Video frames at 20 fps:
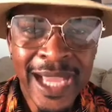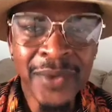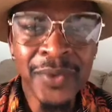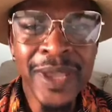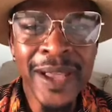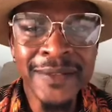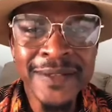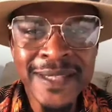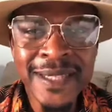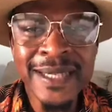
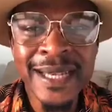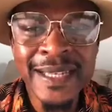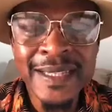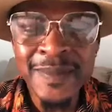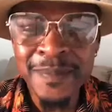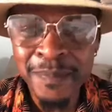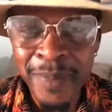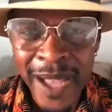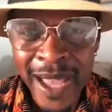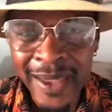And we have seen
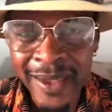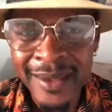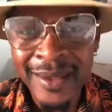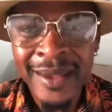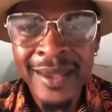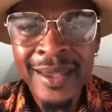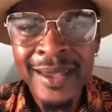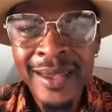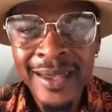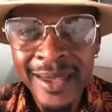a
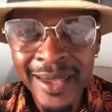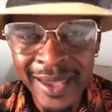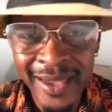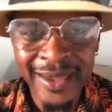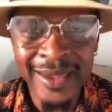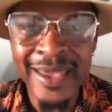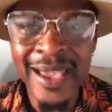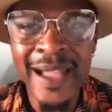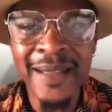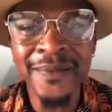spike
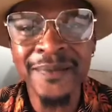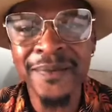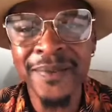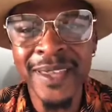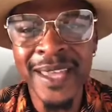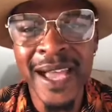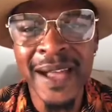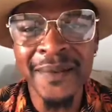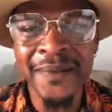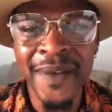in
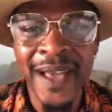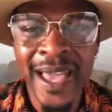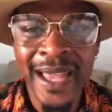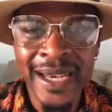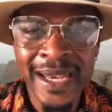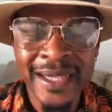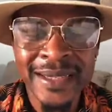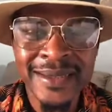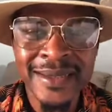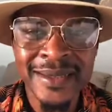gang
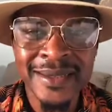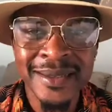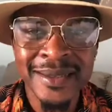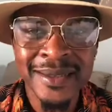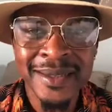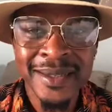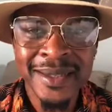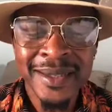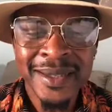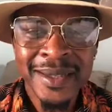
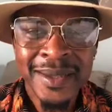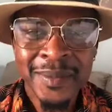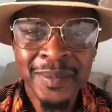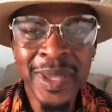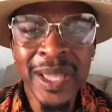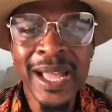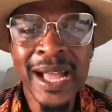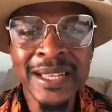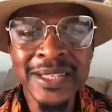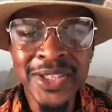violence
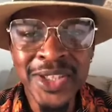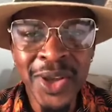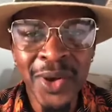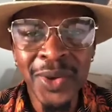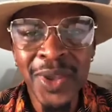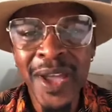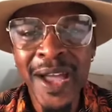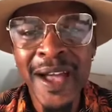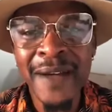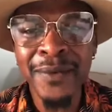because
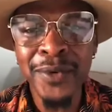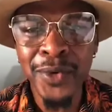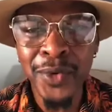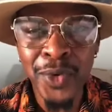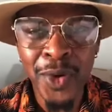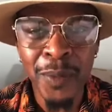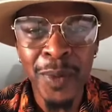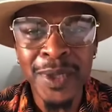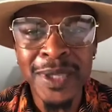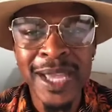now you have
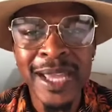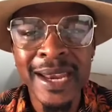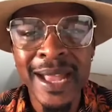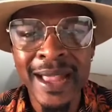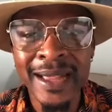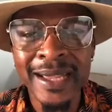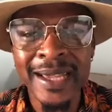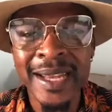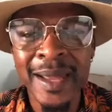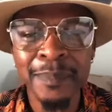robot
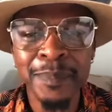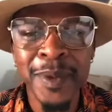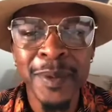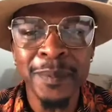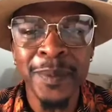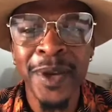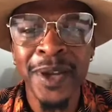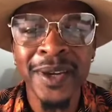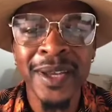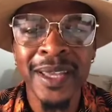and all kind of
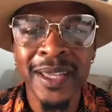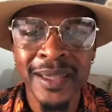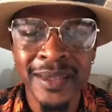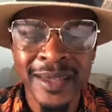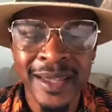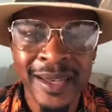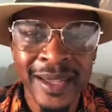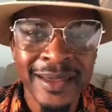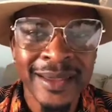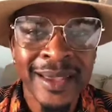people on the
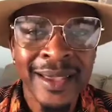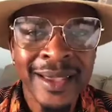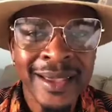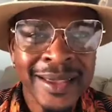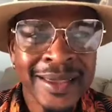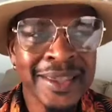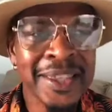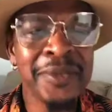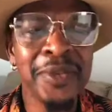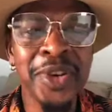internet
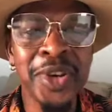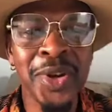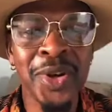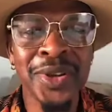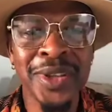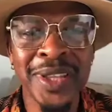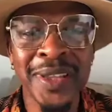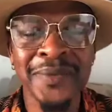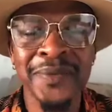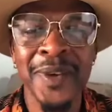giving
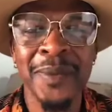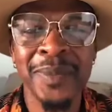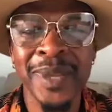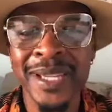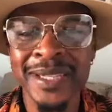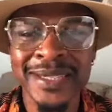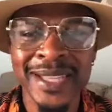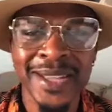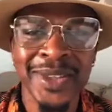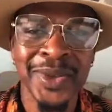out
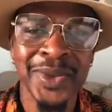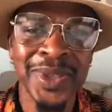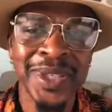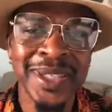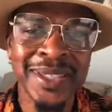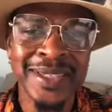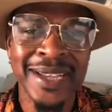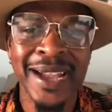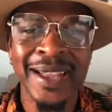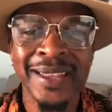information
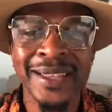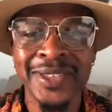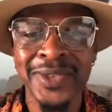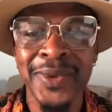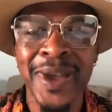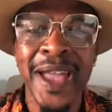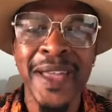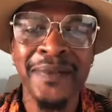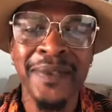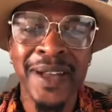to each
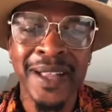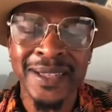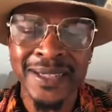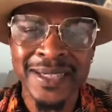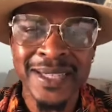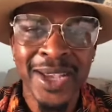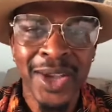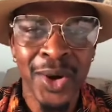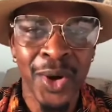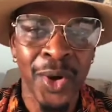other's
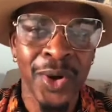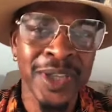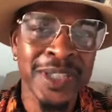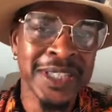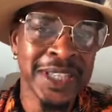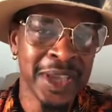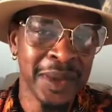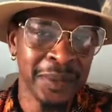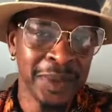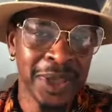rivals. Oh,
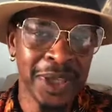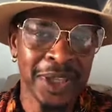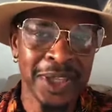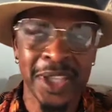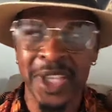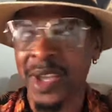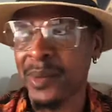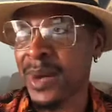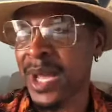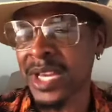it's him
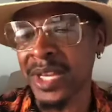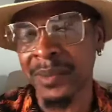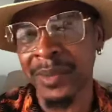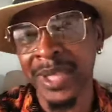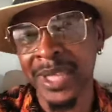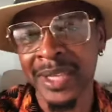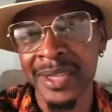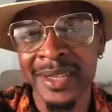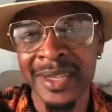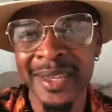kill him and
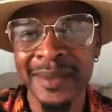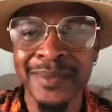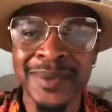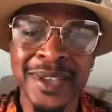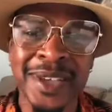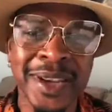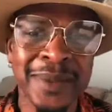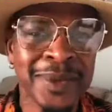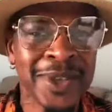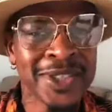him kill
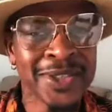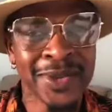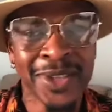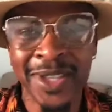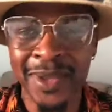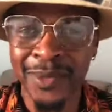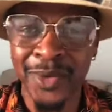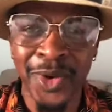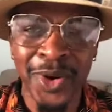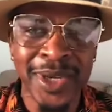him. So them
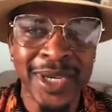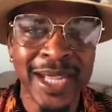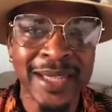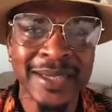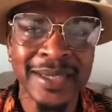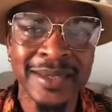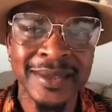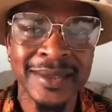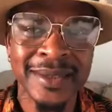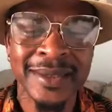just keep going
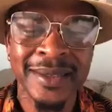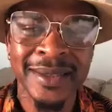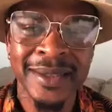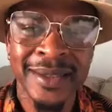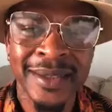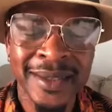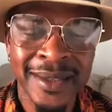at it.